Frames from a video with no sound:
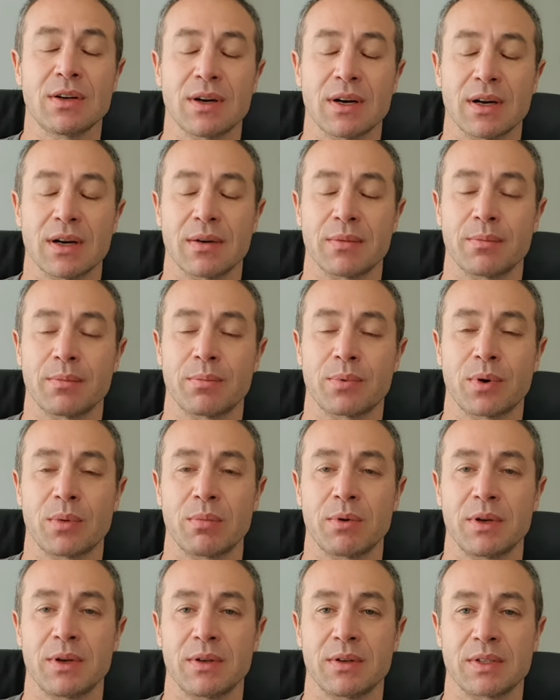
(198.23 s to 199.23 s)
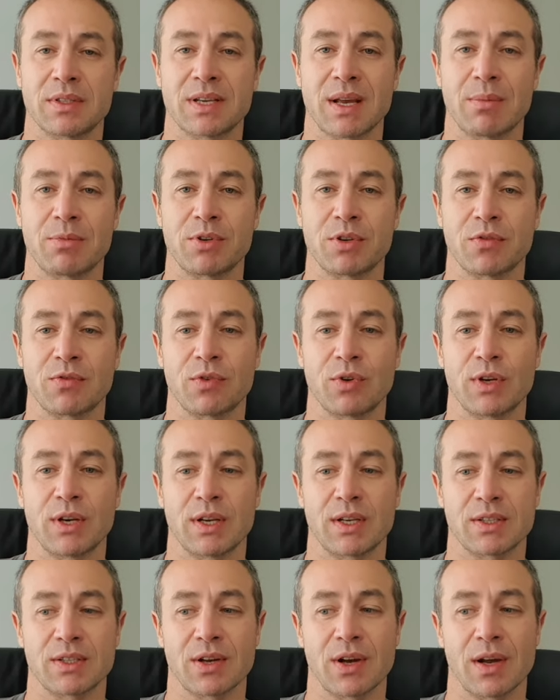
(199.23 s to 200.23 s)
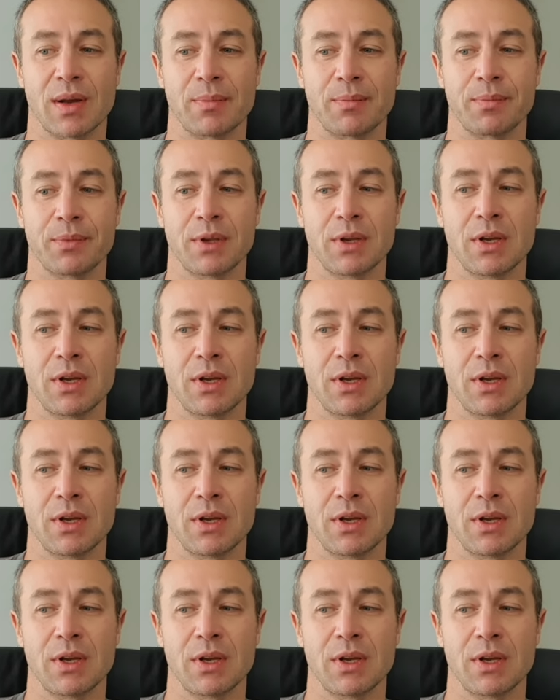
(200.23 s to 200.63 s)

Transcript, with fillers: Um, probably subject for next time.